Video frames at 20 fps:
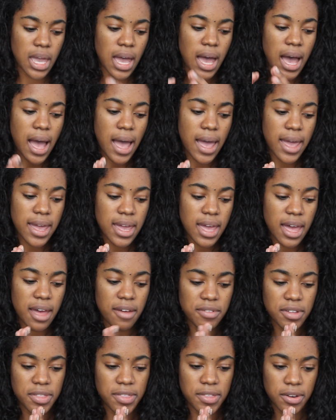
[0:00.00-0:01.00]
I
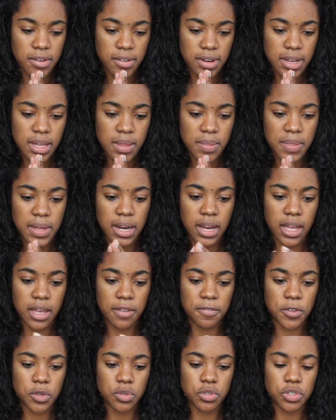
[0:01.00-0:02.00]
have a theory that
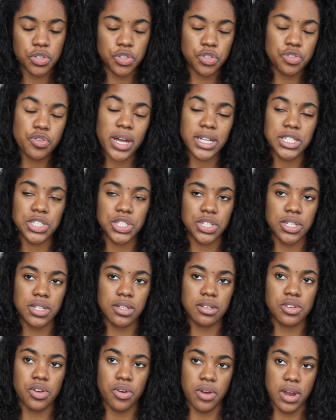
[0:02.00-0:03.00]
if you
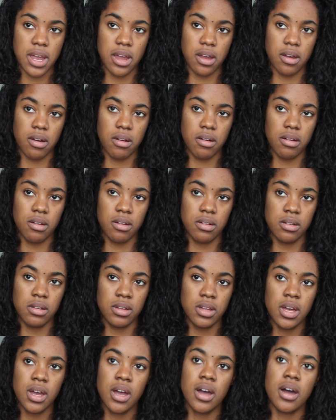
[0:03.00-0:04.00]
stretch your hair
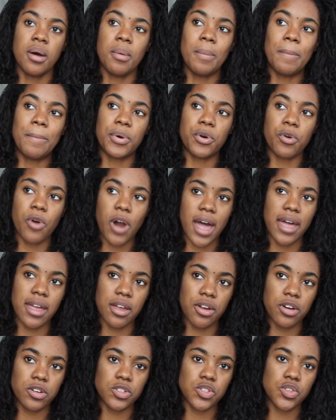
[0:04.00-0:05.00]

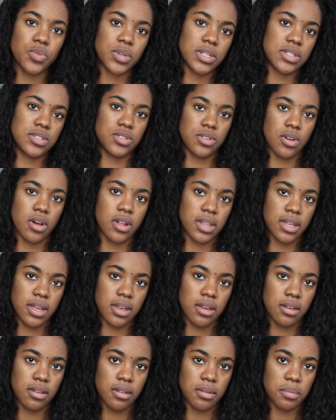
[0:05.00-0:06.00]
prior to
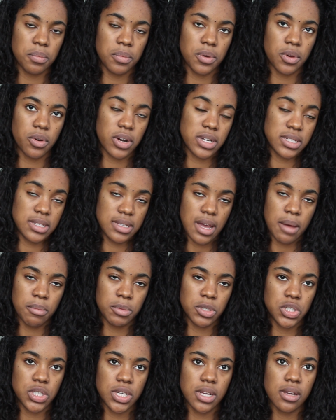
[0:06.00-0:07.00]
installing or
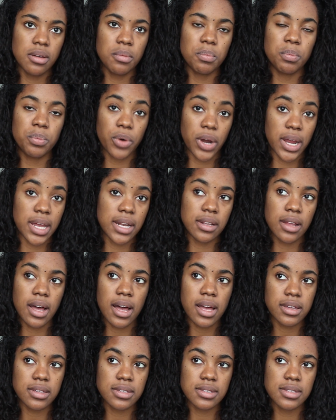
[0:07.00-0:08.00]
establishing braid
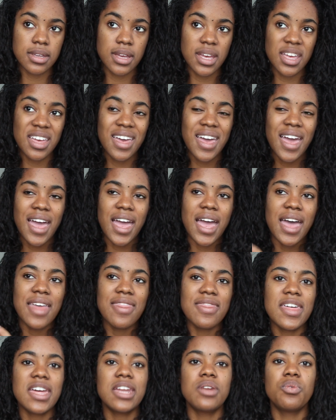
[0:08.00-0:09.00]
locks
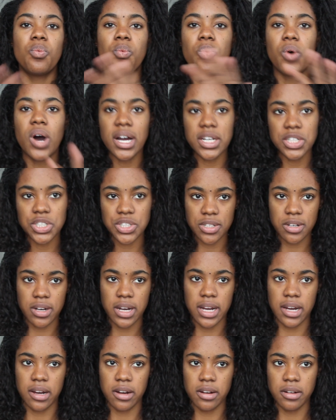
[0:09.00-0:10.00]
and then wash your
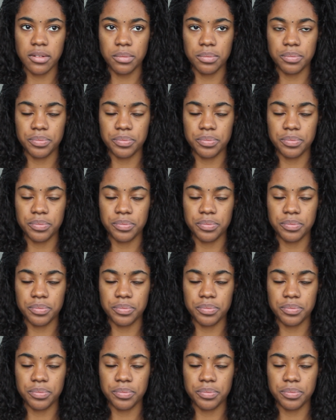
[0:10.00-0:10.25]
hair,